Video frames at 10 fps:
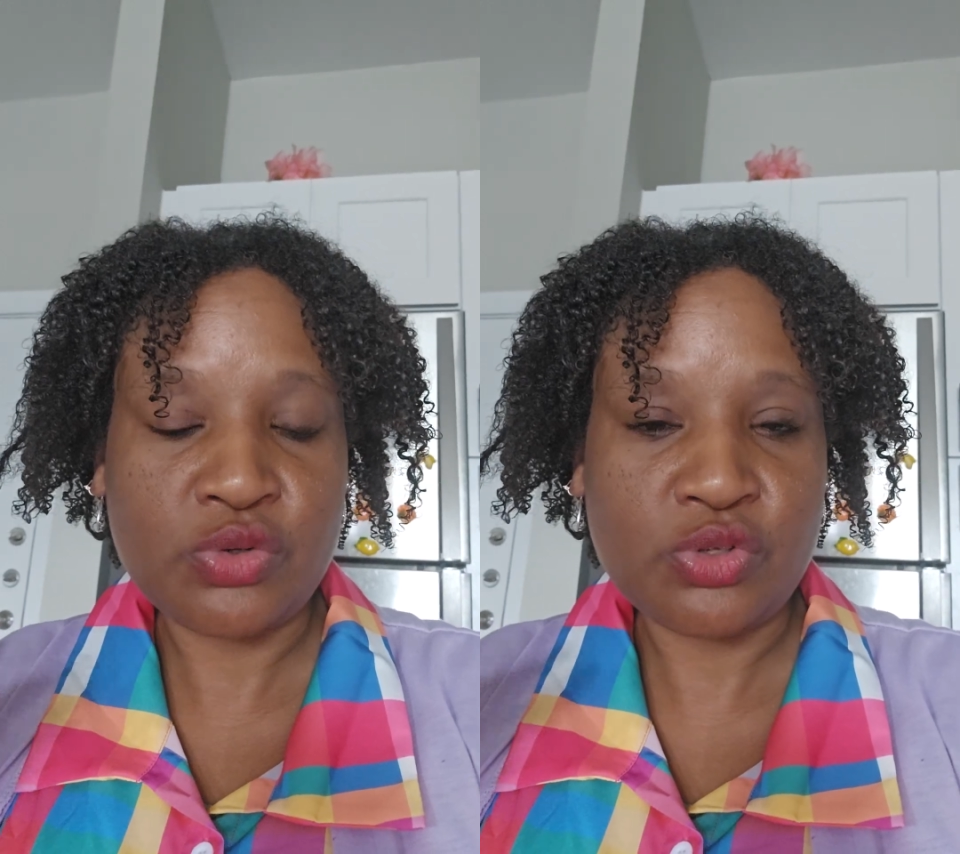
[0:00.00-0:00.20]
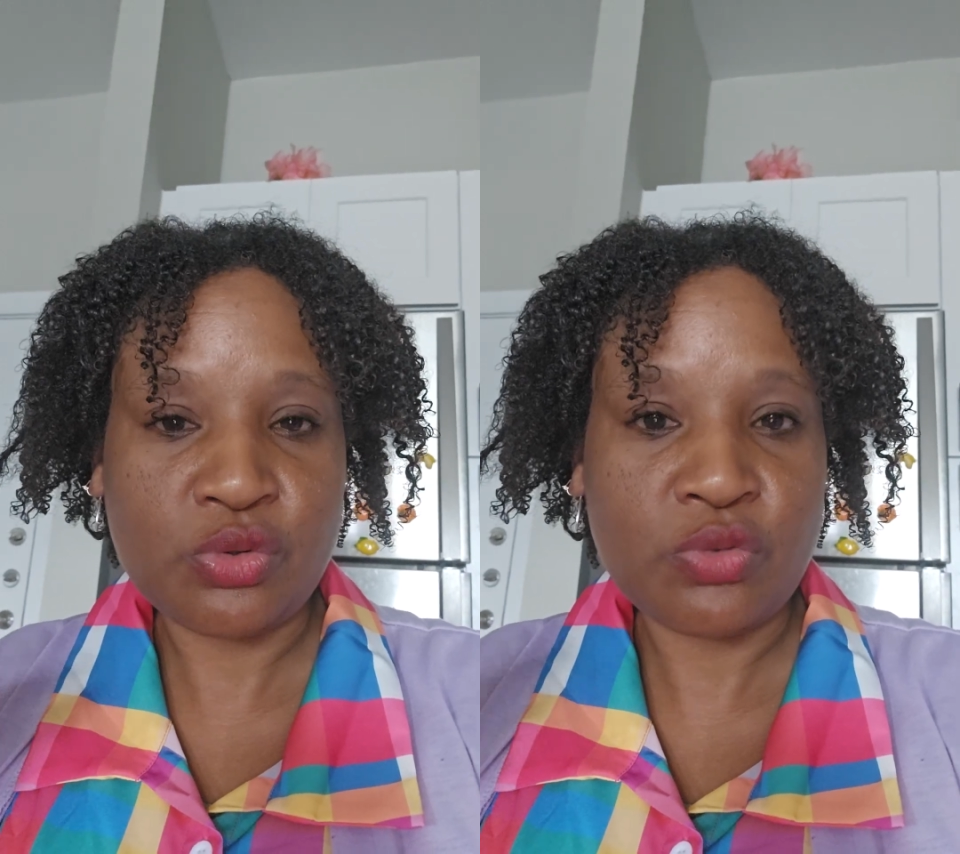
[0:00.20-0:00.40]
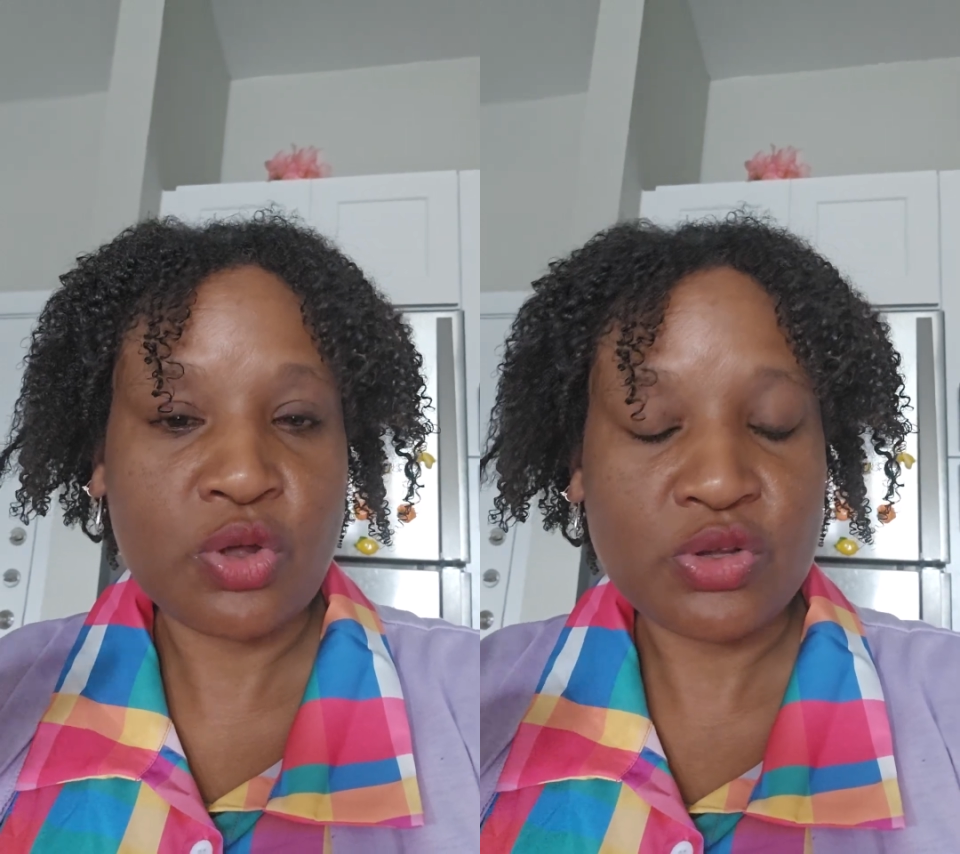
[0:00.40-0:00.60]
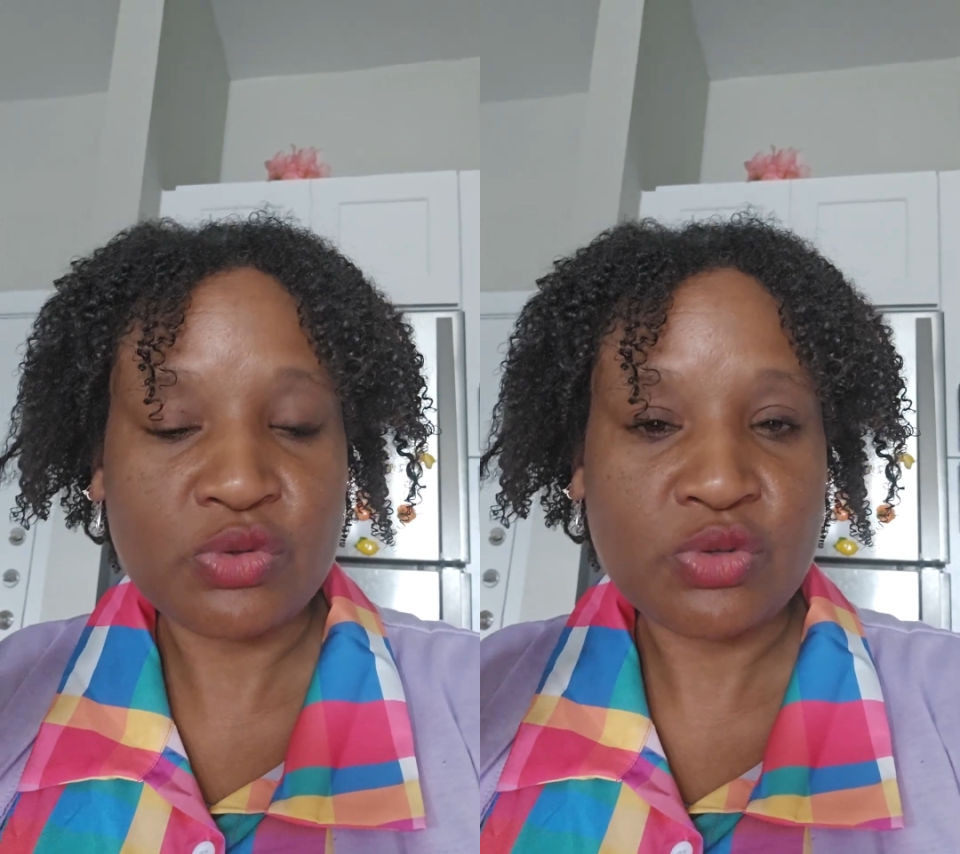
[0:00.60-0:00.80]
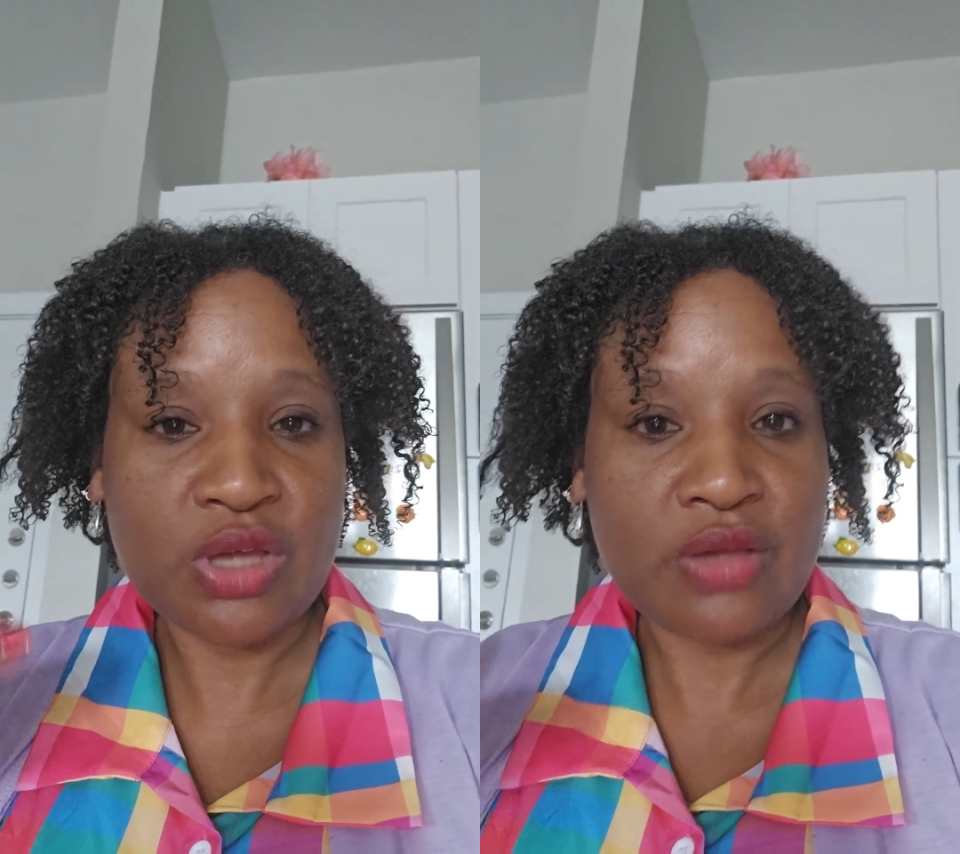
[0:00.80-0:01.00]
lower
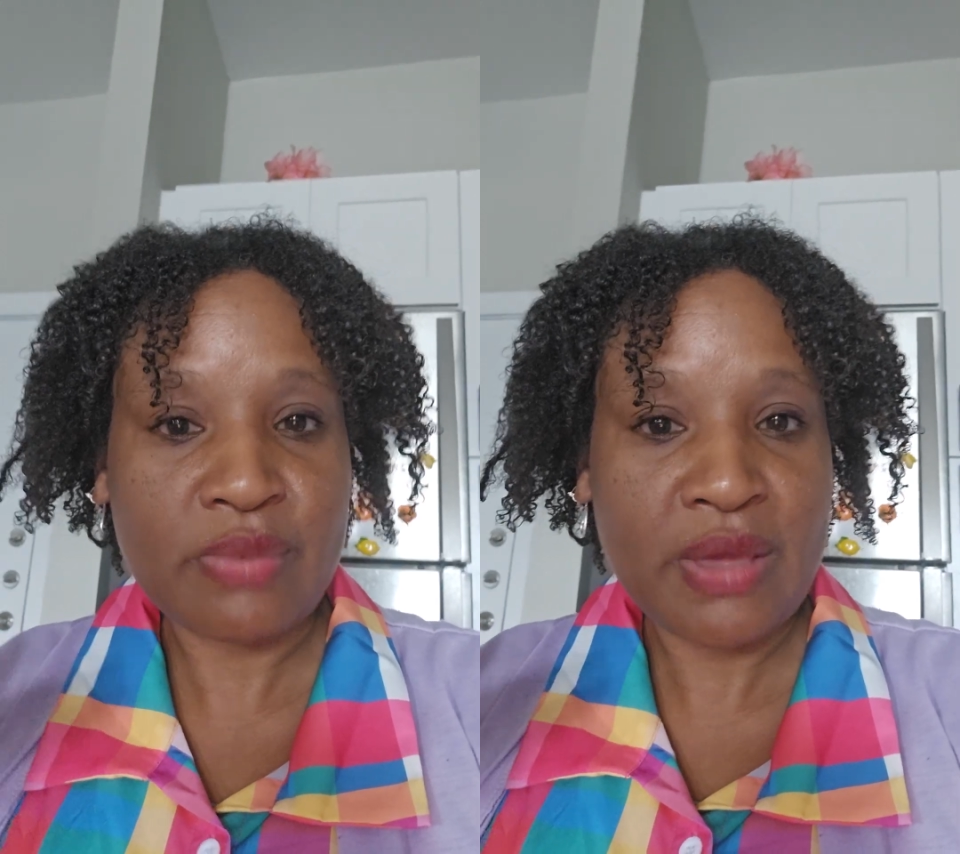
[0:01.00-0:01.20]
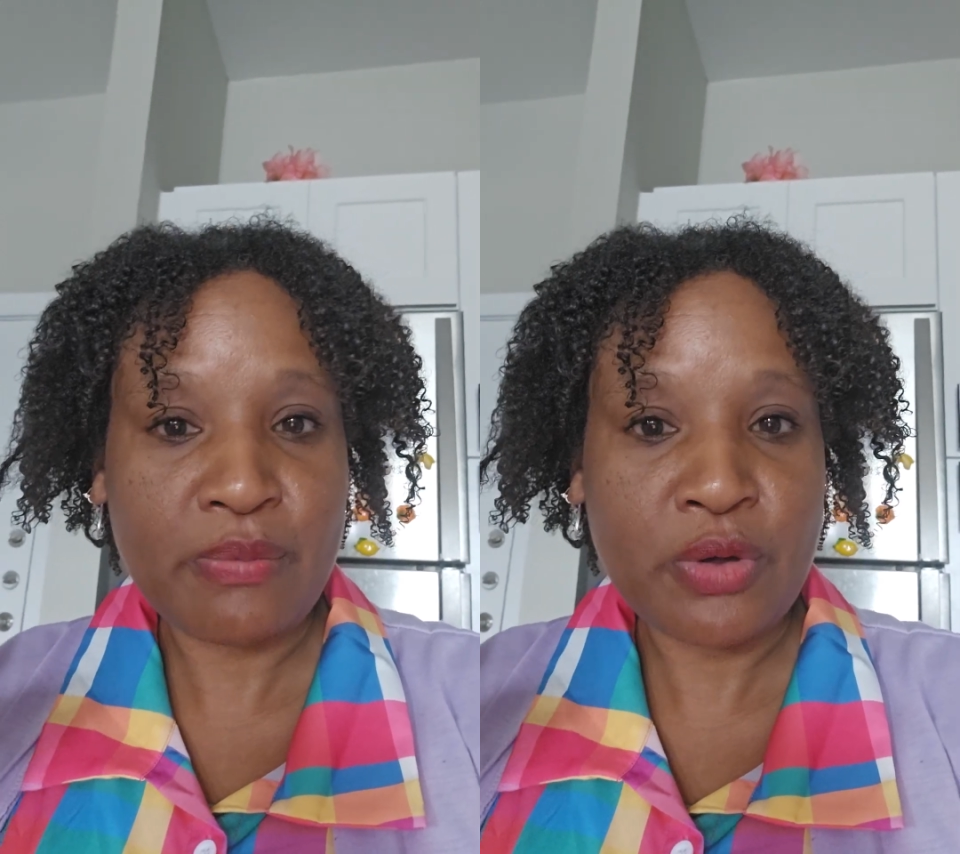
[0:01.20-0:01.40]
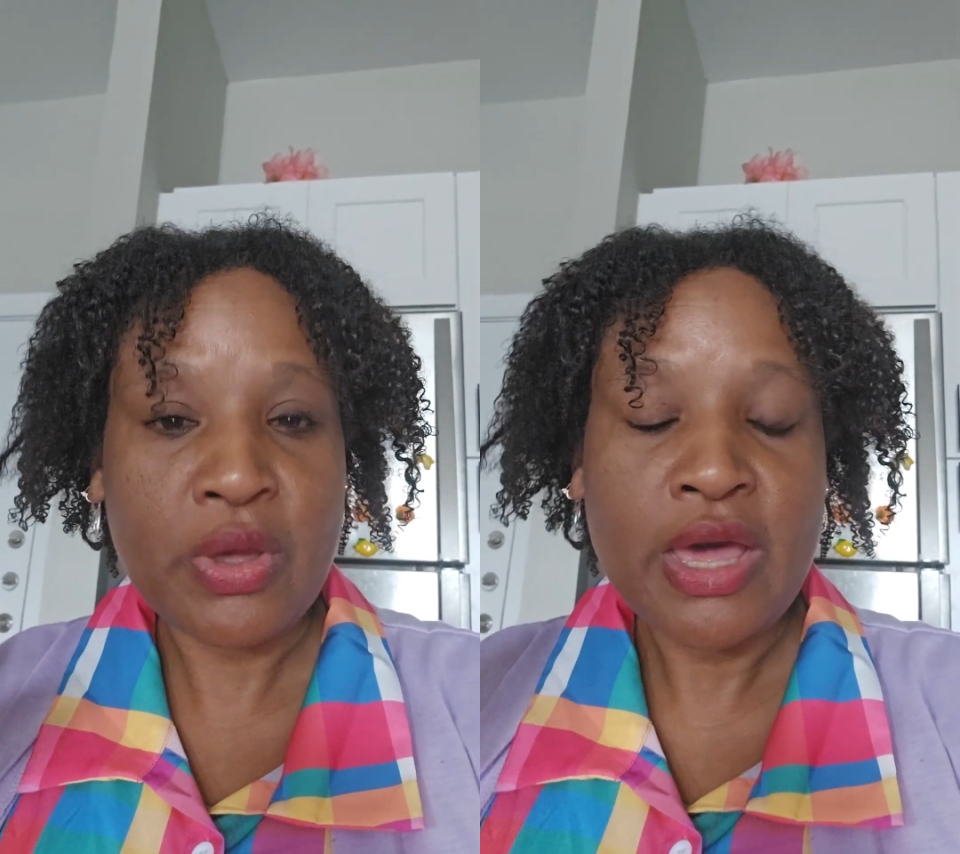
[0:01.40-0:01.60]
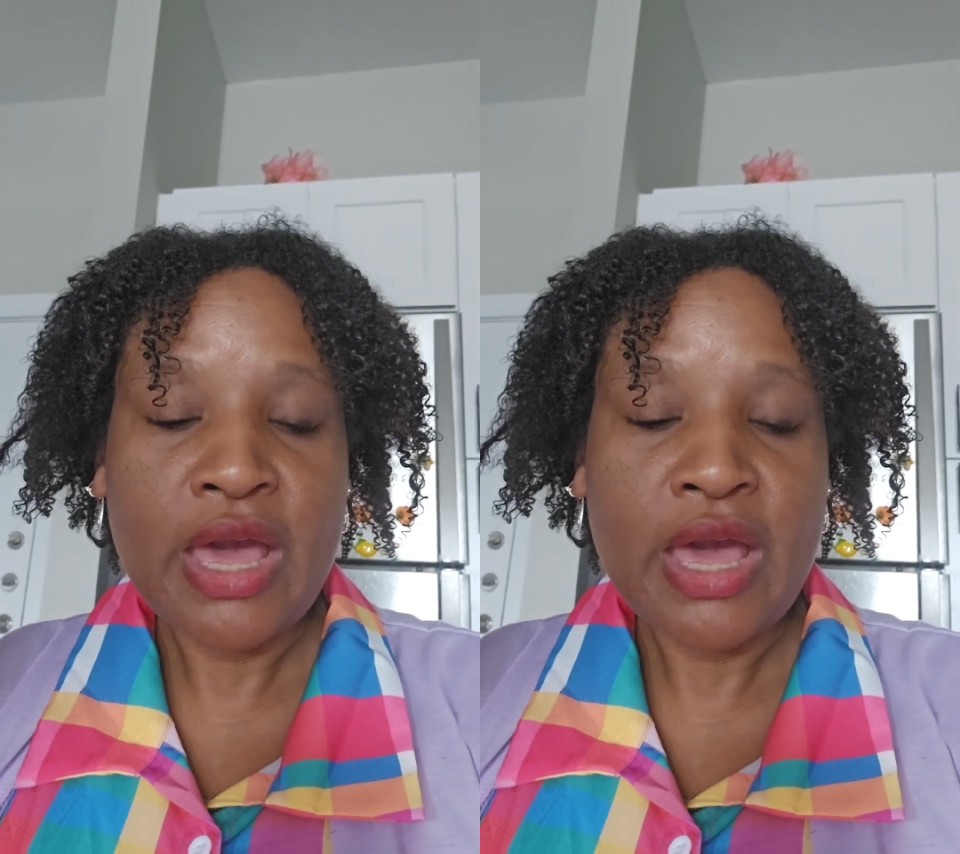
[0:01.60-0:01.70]
young people.